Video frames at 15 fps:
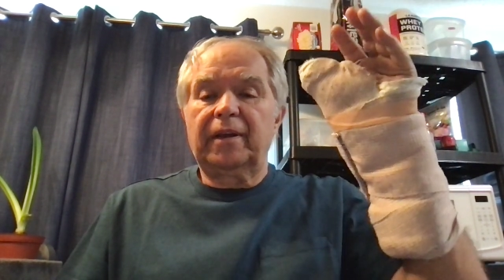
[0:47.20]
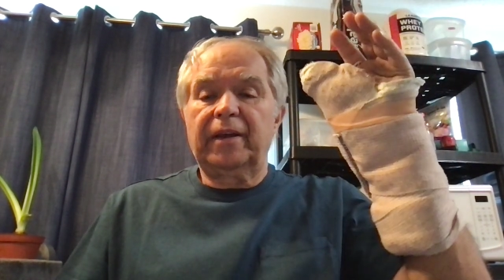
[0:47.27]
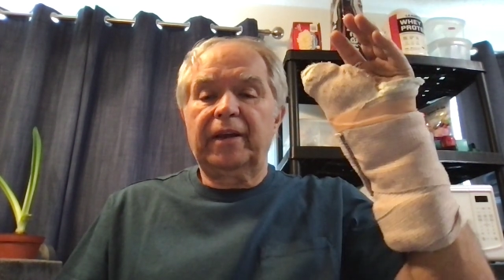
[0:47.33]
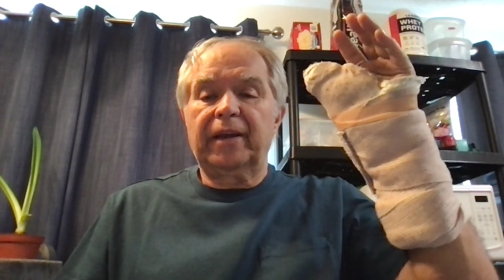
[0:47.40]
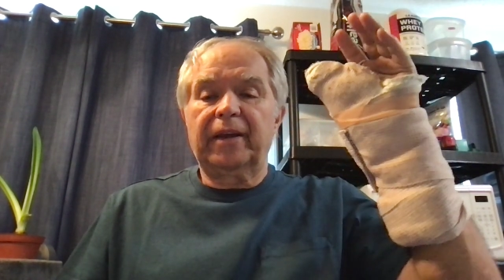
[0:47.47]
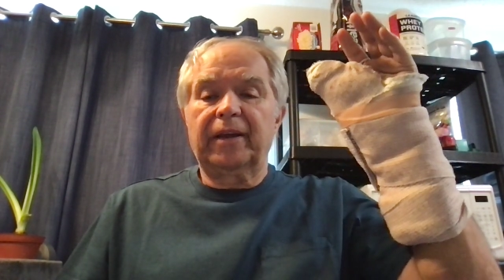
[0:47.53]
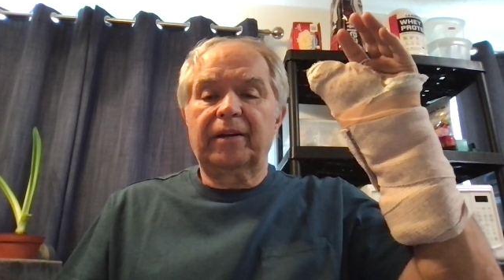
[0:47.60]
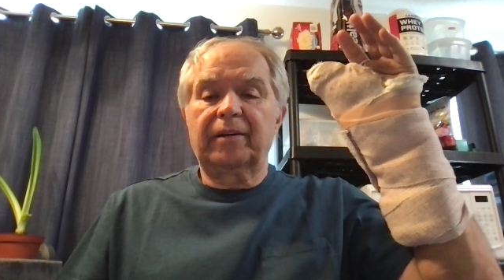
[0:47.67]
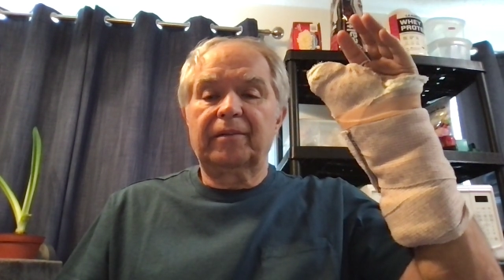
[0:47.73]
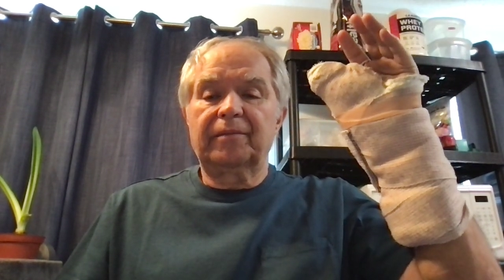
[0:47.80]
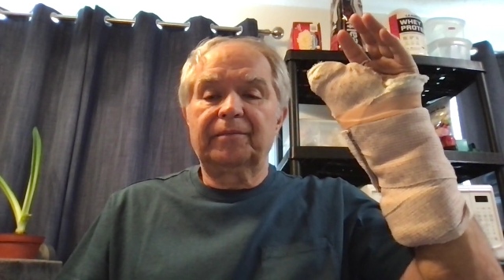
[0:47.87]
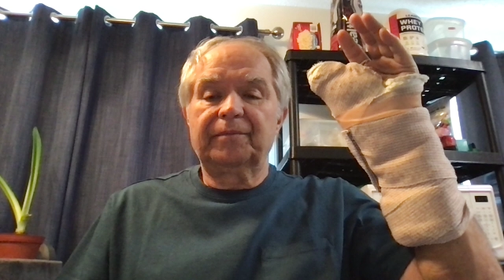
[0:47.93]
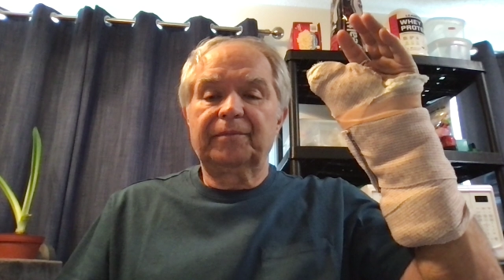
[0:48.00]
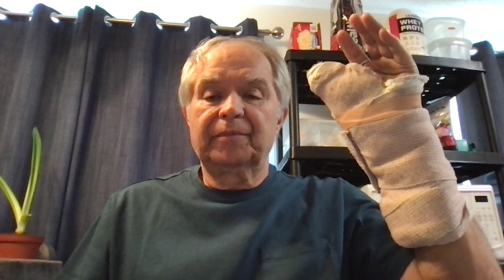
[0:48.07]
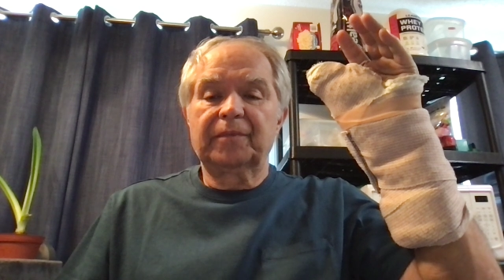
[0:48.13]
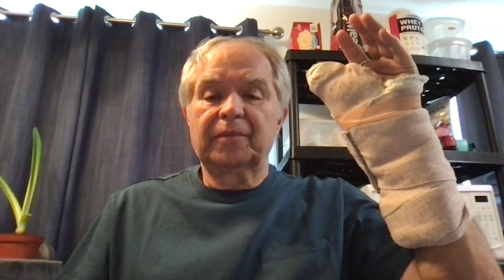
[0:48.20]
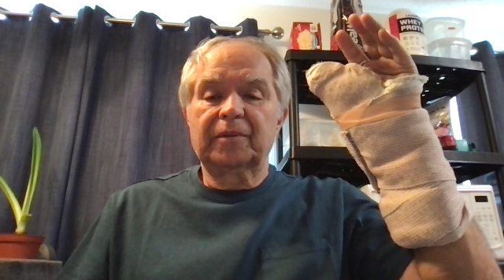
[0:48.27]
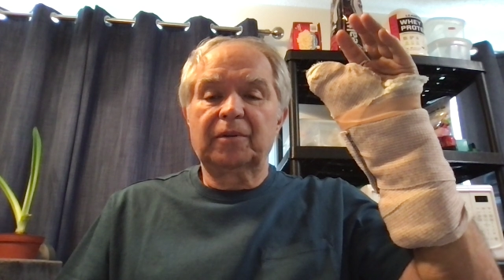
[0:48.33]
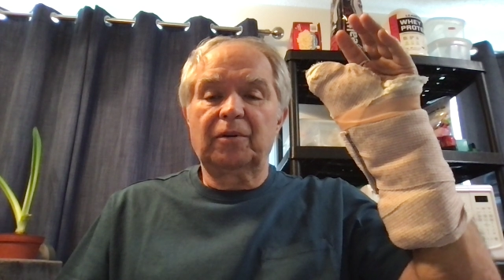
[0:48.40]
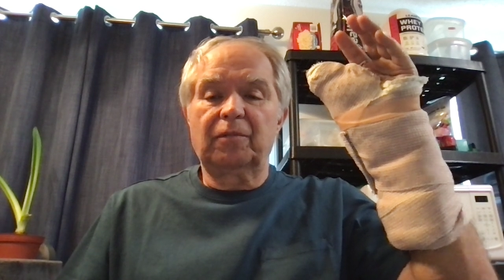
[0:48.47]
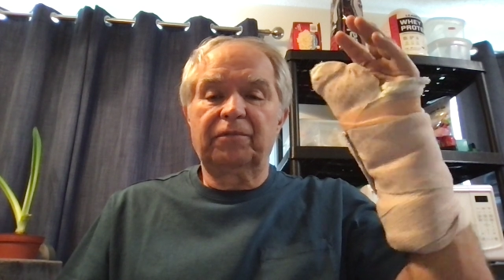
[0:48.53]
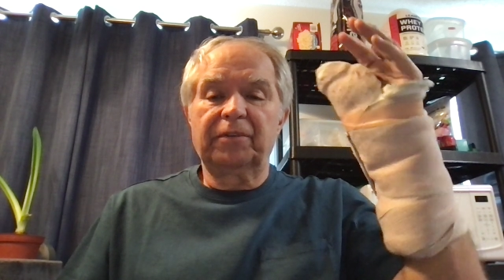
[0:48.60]
and
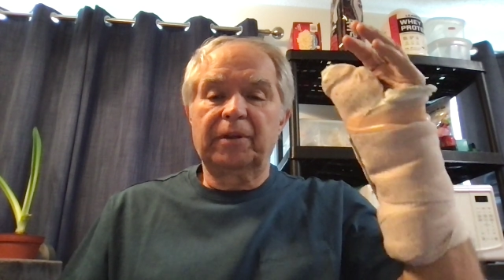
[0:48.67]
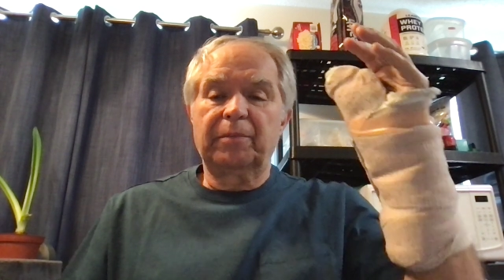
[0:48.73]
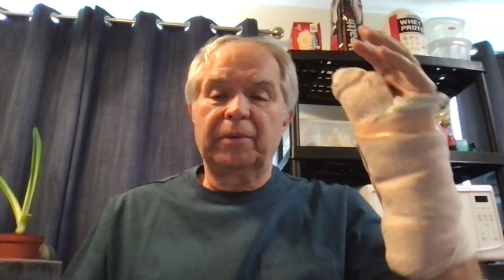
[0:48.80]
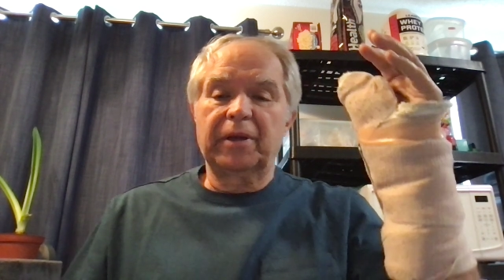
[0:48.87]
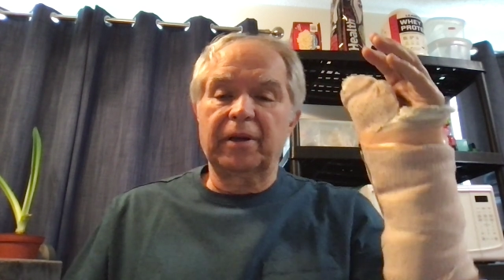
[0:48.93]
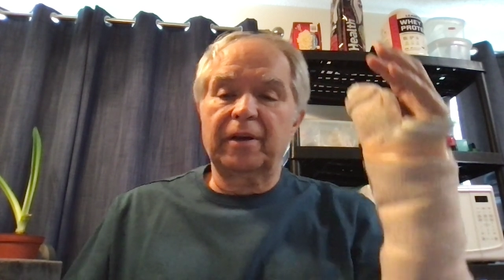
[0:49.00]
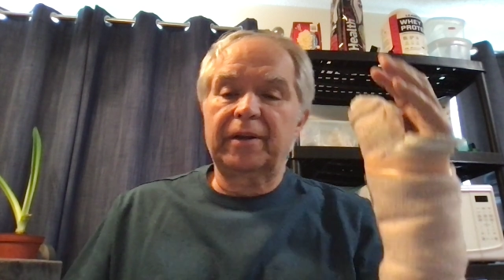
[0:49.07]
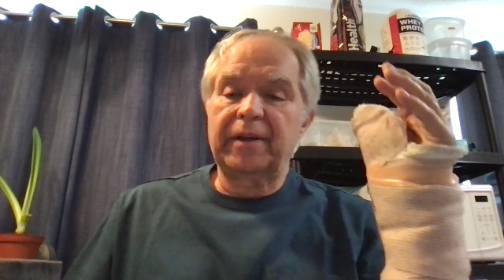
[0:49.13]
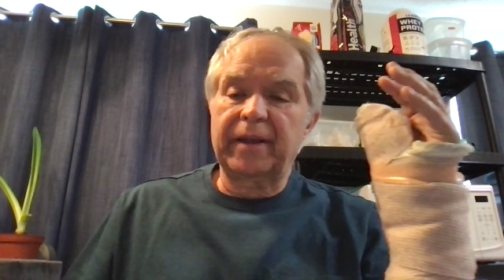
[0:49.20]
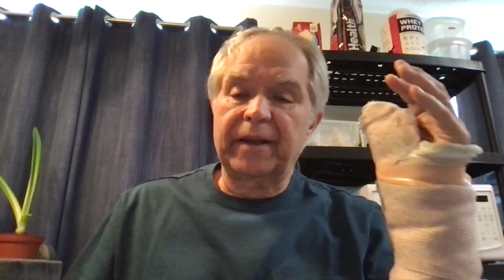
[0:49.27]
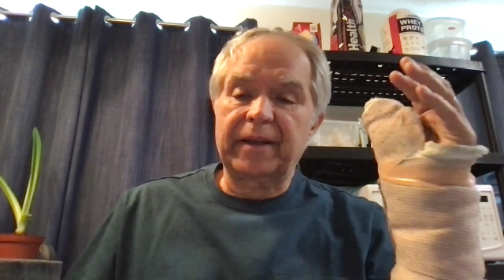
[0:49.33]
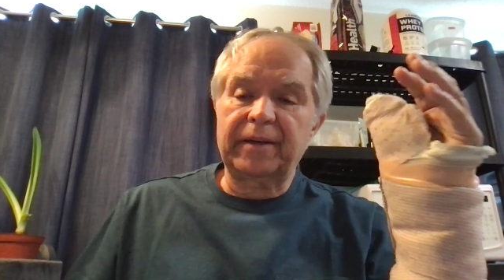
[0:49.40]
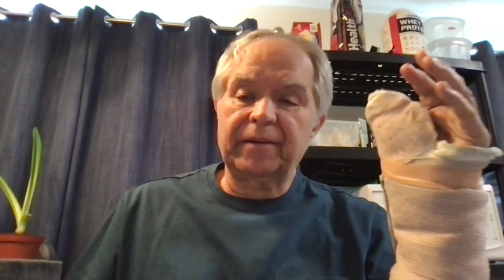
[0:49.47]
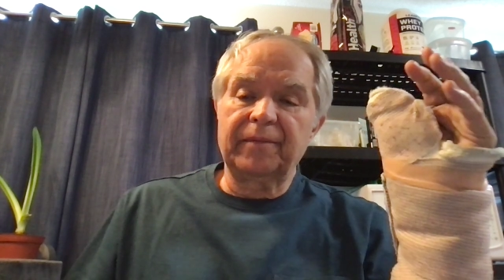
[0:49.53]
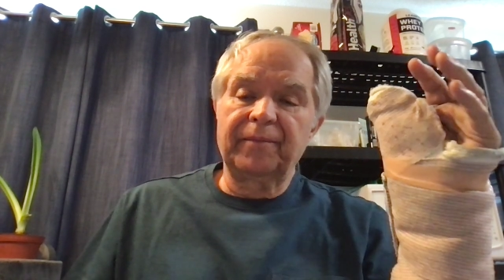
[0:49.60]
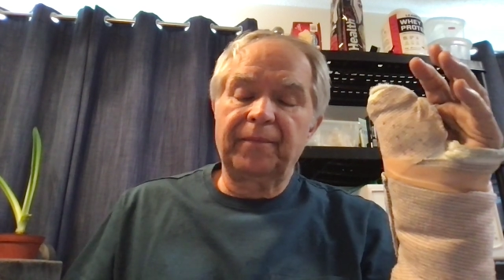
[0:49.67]
hopefully beyond that